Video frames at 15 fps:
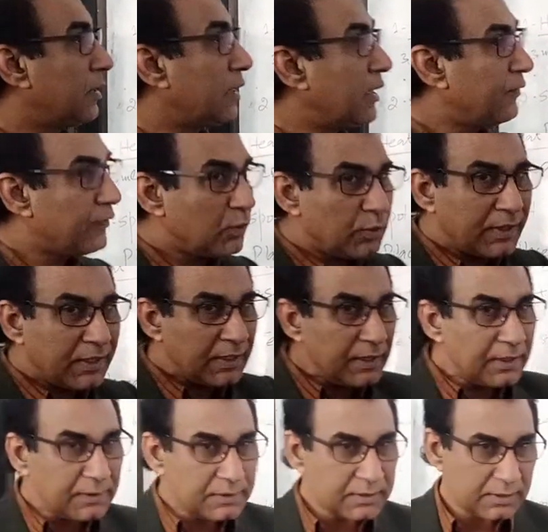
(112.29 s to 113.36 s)
if you
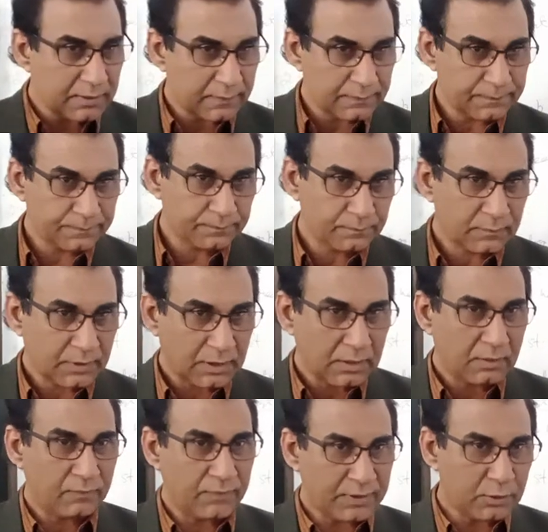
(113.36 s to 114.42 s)
heat,
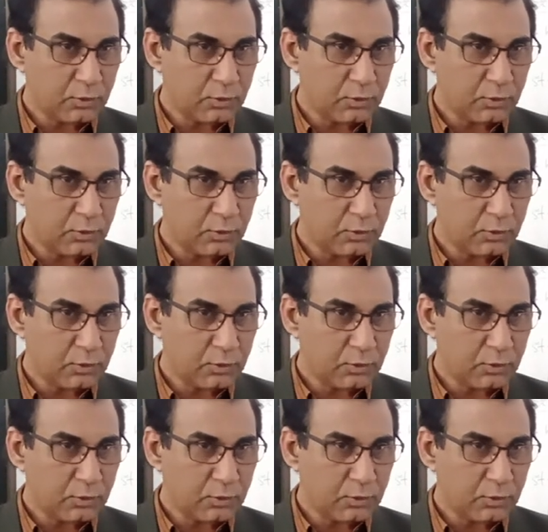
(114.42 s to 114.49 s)
when